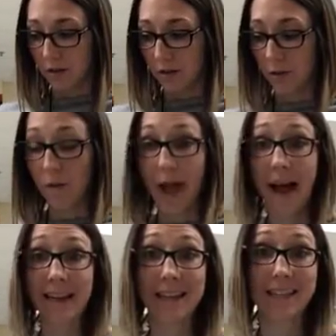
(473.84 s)
So
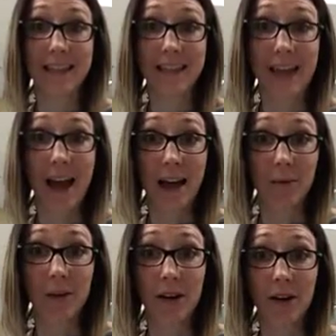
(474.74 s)
that is that.
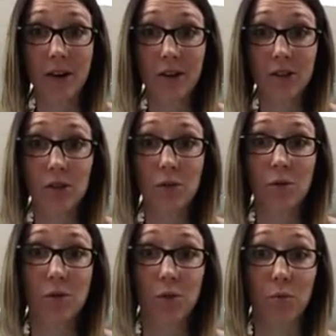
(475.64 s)
We are going to
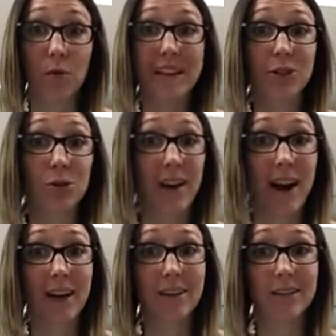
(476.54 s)
do 3
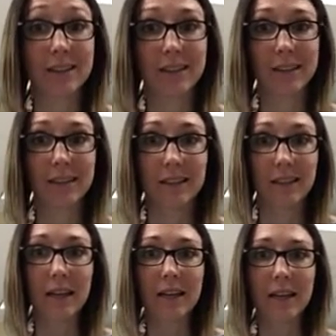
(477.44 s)
trials and
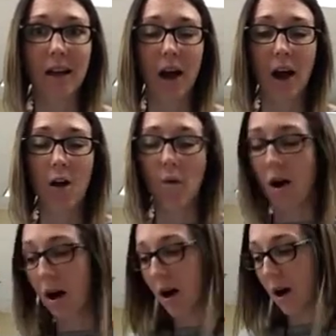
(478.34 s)
see how
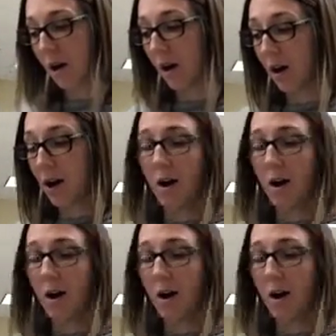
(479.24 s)
our